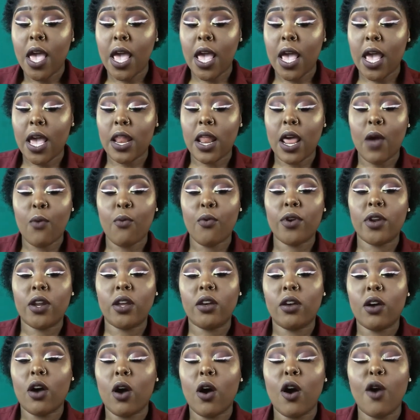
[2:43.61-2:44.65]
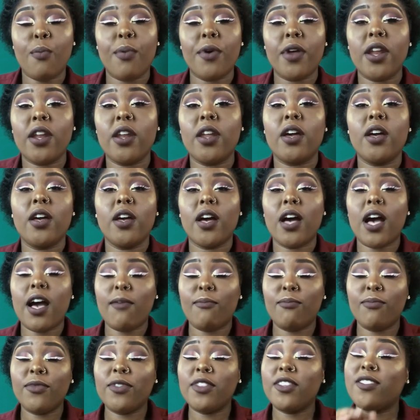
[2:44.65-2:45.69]
And I want to open,
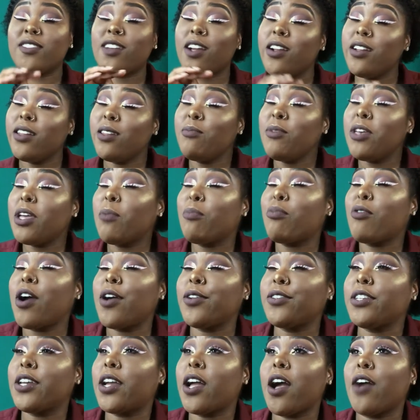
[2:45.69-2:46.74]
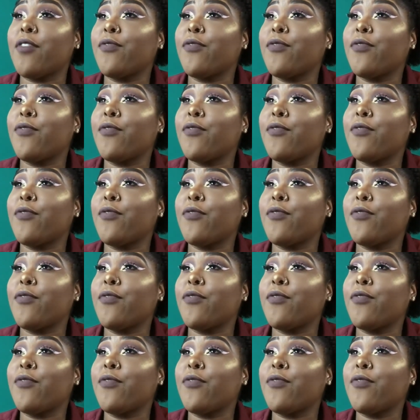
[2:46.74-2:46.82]
I'm starting a big project.